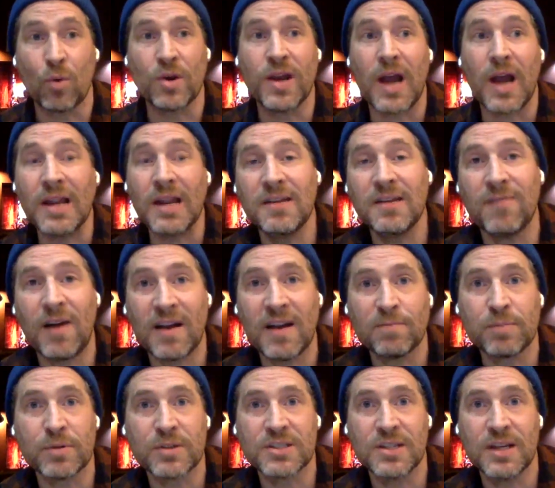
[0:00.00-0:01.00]

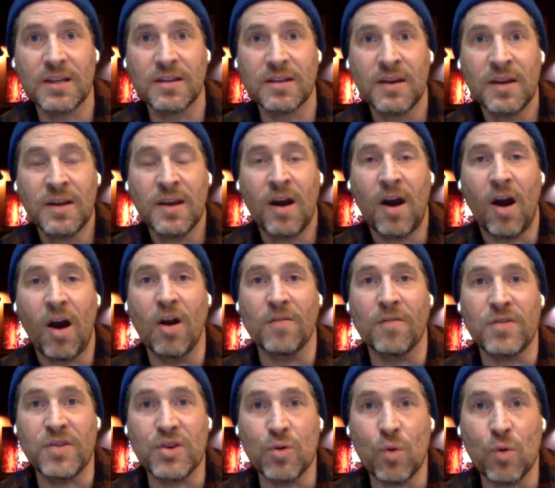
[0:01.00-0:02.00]
95% of
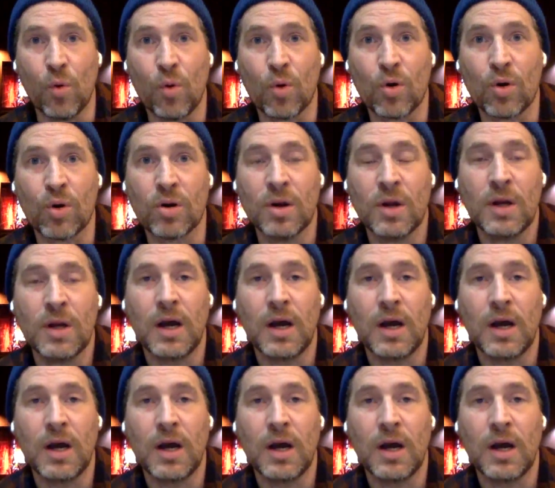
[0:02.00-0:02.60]
your